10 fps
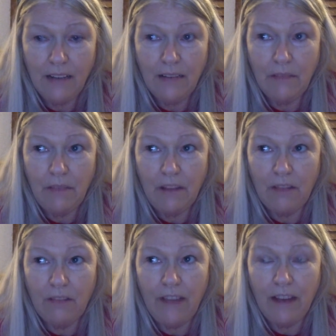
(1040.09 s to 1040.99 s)
As a matter
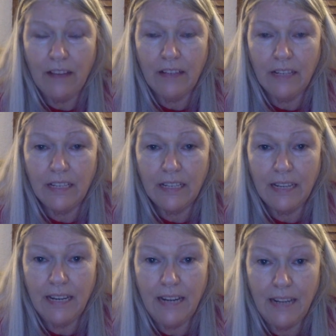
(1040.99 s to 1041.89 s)
of fact, it's
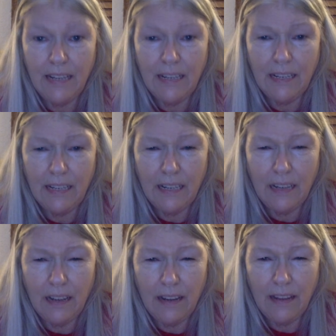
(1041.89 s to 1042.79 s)
connected,
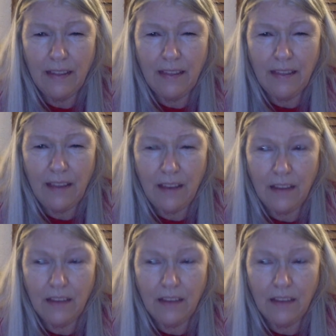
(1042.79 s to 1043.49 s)
I think,